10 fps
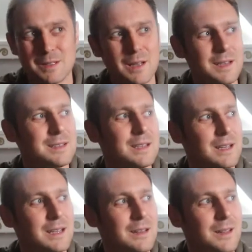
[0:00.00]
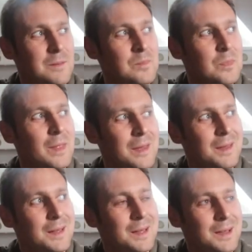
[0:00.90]
it's not necessarily the.
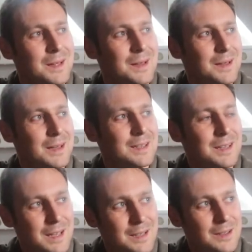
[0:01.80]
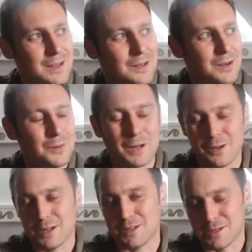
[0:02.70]
It got the
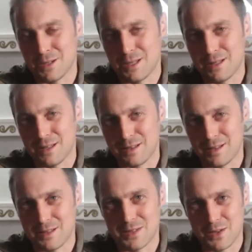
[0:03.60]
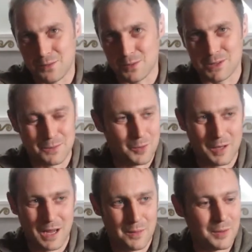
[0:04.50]
recollection it deserved, which I'm
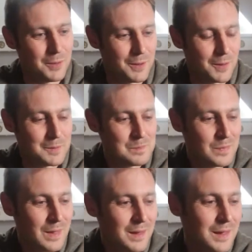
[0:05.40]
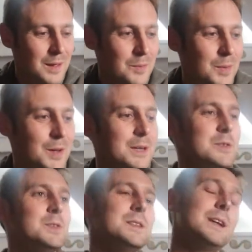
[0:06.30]
quite happy about. But
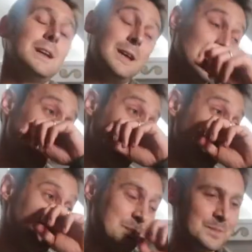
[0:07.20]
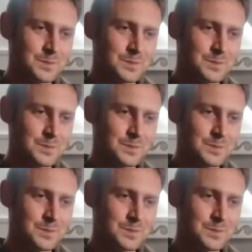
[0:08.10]
interestingly enough,